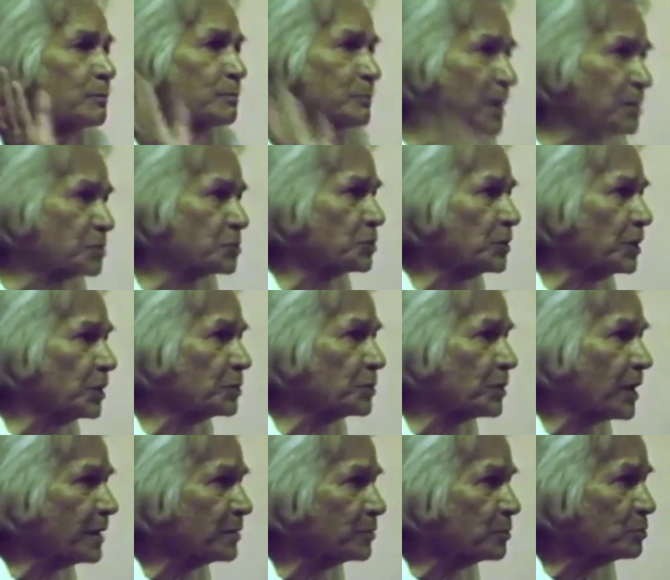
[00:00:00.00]
however
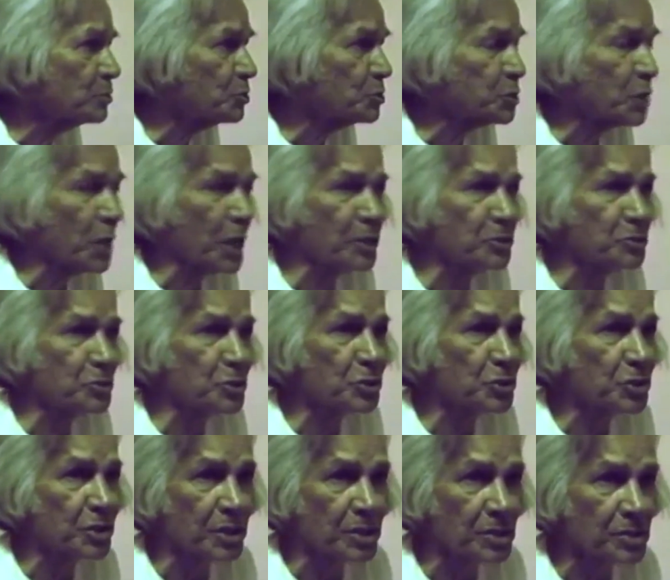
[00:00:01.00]
much they try to
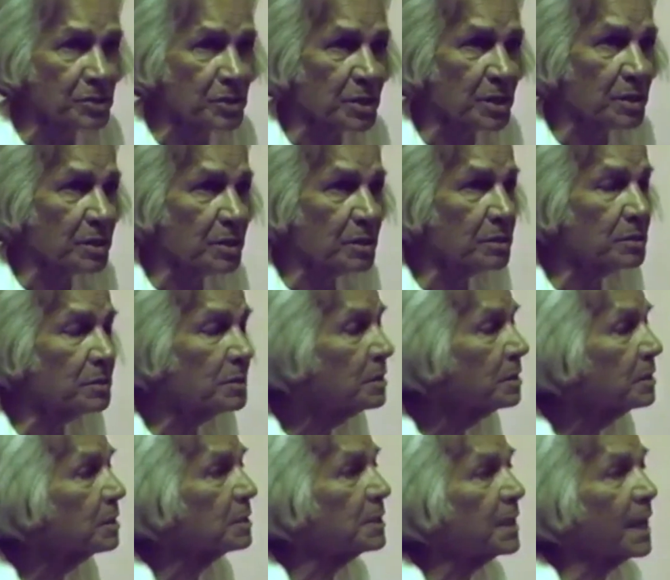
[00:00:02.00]
change things,
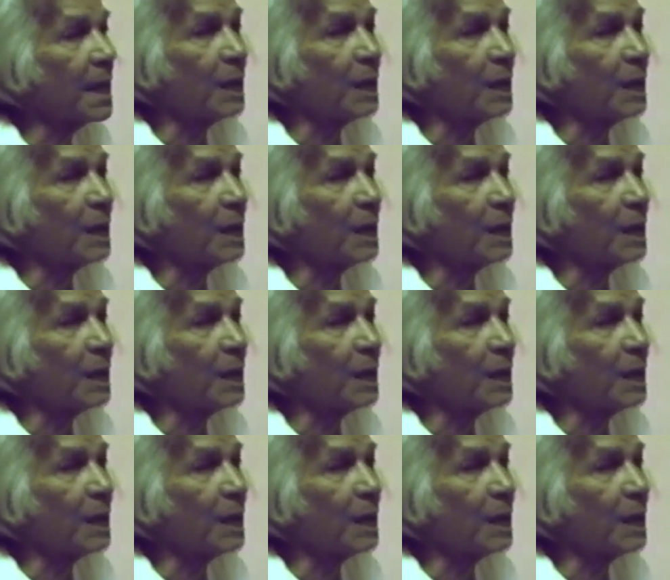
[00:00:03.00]
and